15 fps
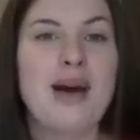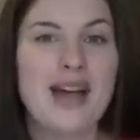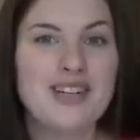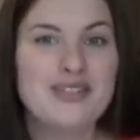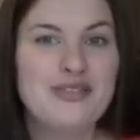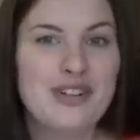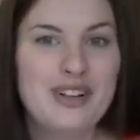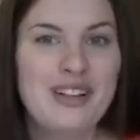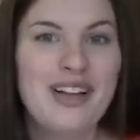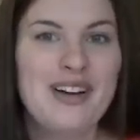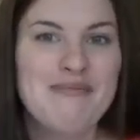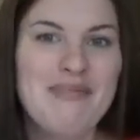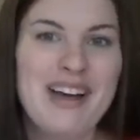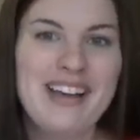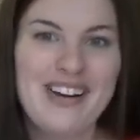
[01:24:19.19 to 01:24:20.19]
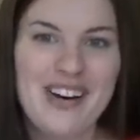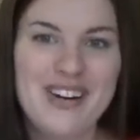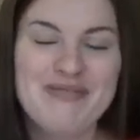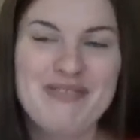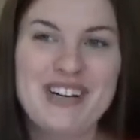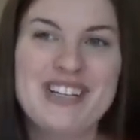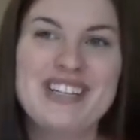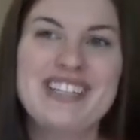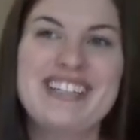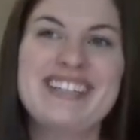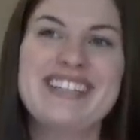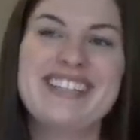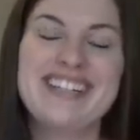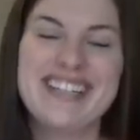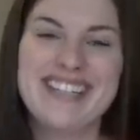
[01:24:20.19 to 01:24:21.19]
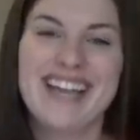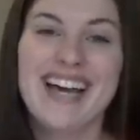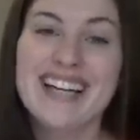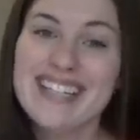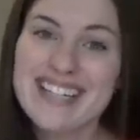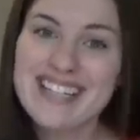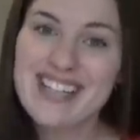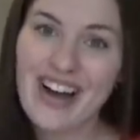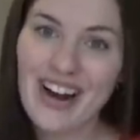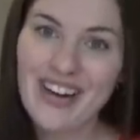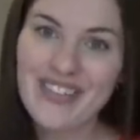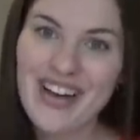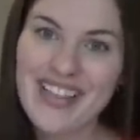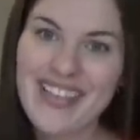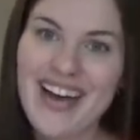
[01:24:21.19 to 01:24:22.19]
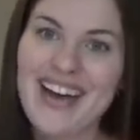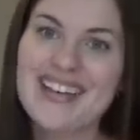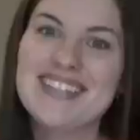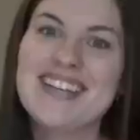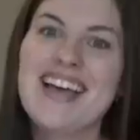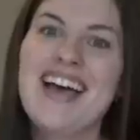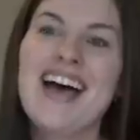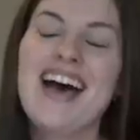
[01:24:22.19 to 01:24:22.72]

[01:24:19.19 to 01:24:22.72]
mindful of my yarn purchases since I did talk about that.